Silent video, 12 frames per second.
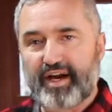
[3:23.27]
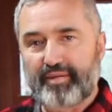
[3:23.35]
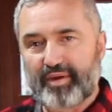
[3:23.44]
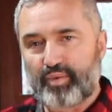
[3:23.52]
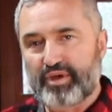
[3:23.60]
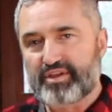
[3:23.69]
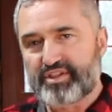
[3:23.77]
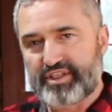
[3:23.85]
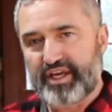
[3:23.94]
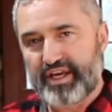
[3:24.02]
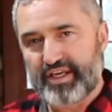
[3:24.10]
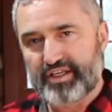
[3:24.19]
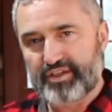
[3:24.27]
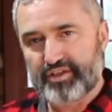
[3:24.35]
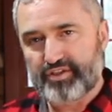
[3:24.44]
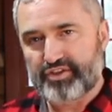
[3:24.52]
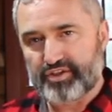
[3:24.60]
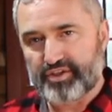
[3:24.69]
it will stain
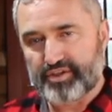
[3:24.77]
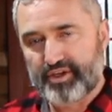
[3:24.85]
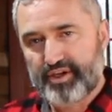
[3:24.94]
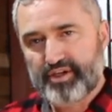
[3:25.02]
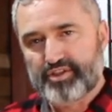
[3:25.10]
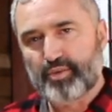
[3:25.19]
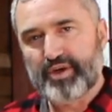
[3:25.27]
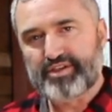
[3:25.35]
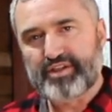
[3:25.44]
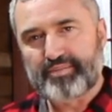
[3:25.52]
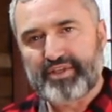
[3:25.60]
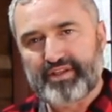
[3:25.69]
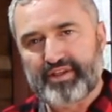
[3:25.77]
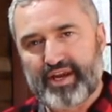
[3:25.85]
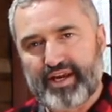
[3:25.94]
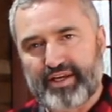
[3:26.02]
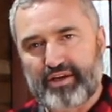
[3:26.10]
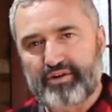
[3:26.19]
a shirt. So wear something
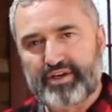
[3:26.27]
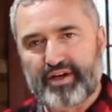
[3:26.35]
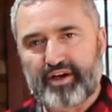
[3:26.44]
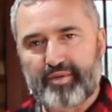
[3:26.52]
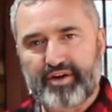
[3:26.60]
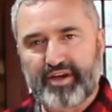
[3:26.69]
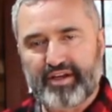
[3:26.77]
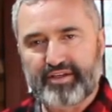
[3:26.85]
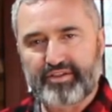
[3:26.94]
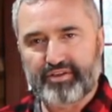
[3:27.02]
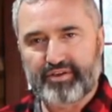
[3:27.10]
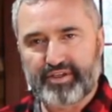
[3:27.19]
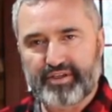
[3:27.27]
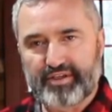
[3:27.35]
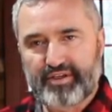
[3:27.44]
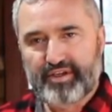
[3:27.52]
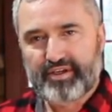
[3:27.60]
that you don't care about getting dirty.